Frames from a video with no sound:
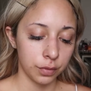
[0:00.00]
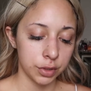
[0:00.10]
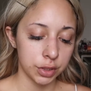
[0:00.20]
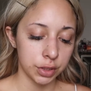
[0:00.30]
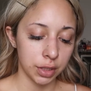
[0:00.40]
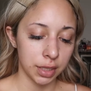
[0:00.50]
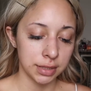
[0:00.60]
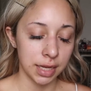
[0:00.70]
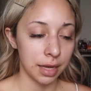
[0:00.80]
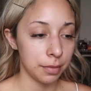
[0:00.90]
which is good
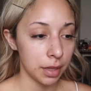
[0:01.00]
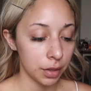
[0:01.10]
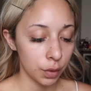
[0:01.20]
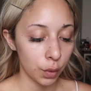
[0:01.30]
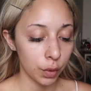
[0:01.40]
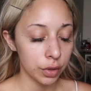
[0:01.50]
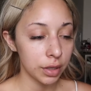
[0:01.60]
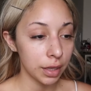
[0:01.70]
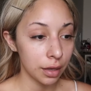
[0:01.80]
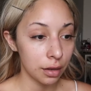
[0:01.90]
because I am a little
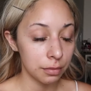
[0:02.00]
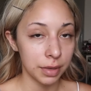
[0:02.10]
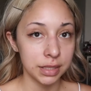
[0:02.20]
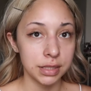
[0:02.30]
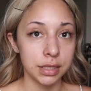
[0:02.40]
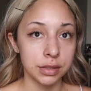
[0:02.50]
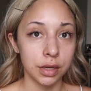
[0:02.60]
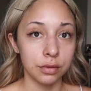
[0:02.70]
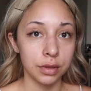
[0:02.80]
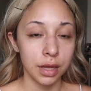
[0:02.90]
oily on my
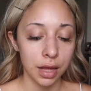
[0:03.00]
T-zone.